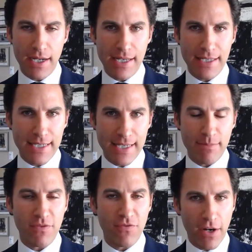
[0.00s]
It
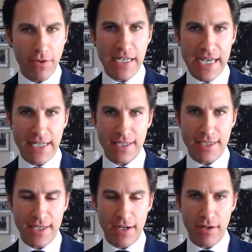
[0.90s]
seems very
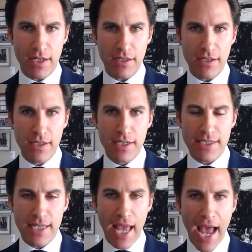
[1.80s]
necessary
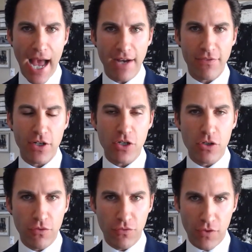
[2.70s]
to have a
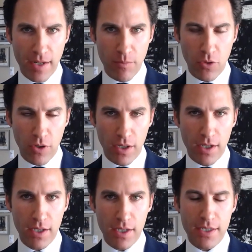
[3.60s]
new
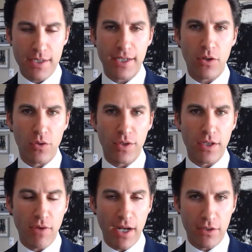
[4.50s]
framework, not
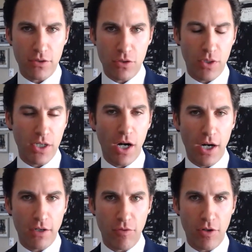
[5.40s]
only regulatory
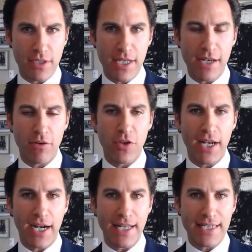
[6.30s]
guardrails here in the
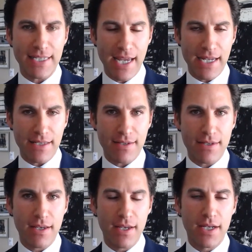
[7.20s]
United
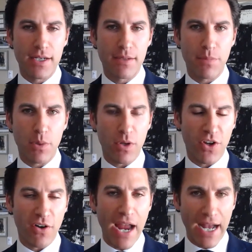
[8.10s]
States, but with
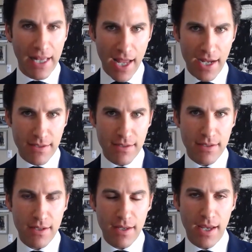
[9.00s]
our allies
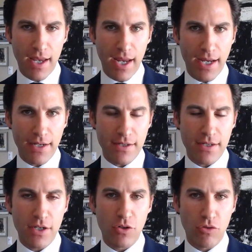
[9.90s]
and
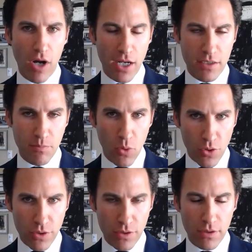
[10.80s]

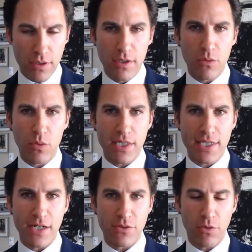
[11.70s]
cross-border with
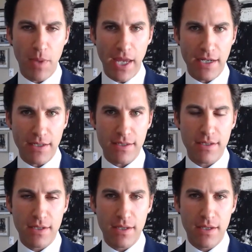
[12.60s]
central banks.
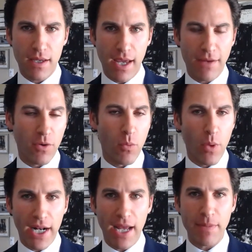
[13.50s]
And from
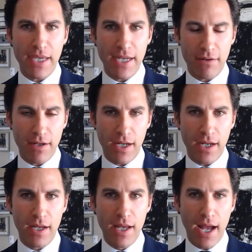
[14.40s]
what I'm
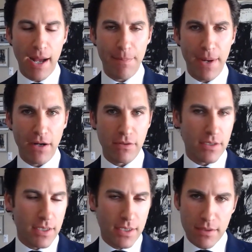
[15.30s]
hearing
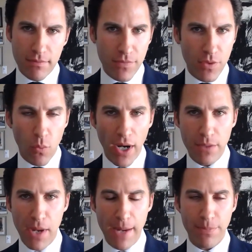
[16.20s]
about the
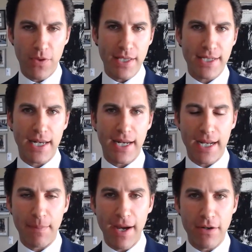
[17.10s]
white paper that's going to
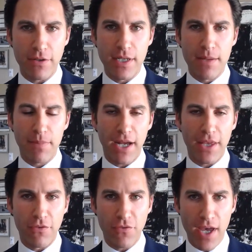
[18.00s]
come out by
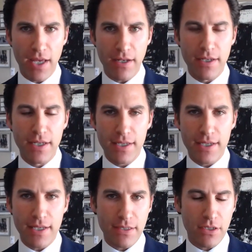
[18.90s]
the Fed,
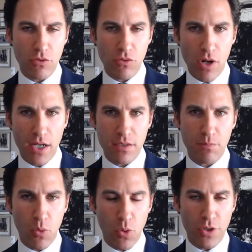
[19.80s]
is the
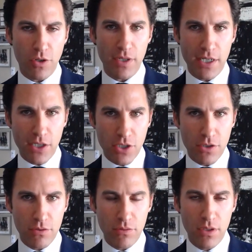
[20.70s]
cross-border
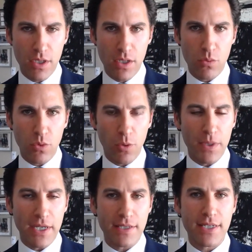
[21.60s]
issue will
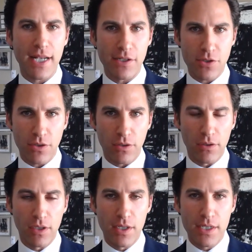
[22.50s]
be
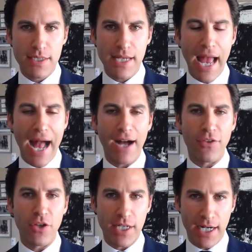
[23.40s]
essential to
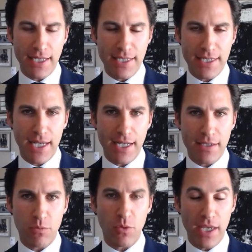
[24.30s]
how the United
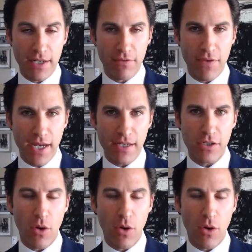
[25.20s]
States will innovate